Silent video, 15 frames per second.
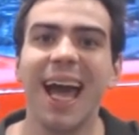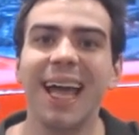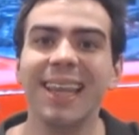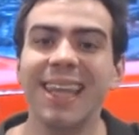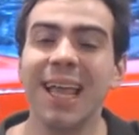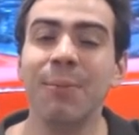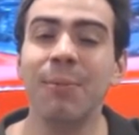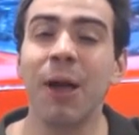
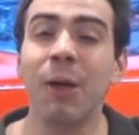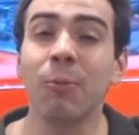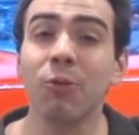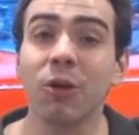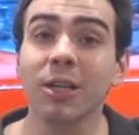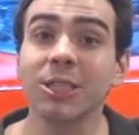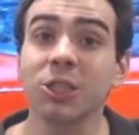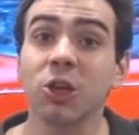And then Mel
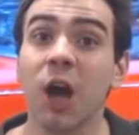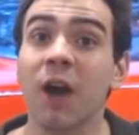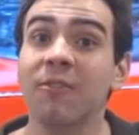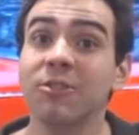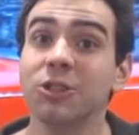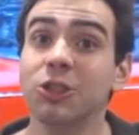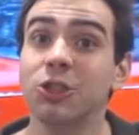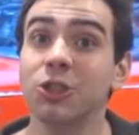Brooks took off
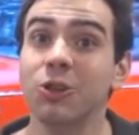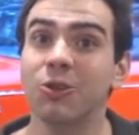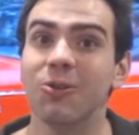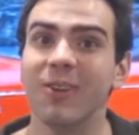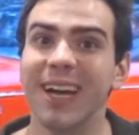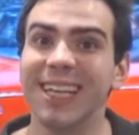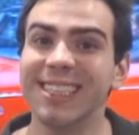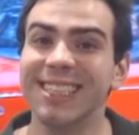his
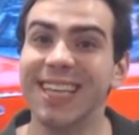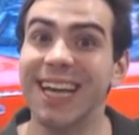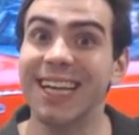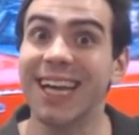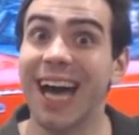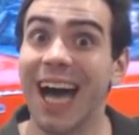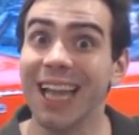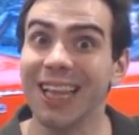shoe and
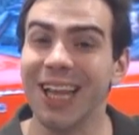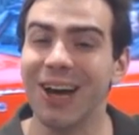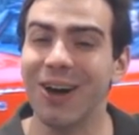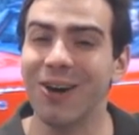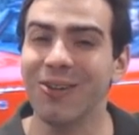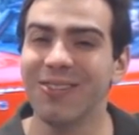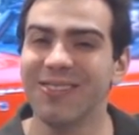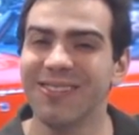said
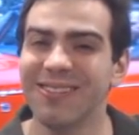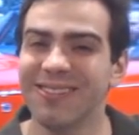hello.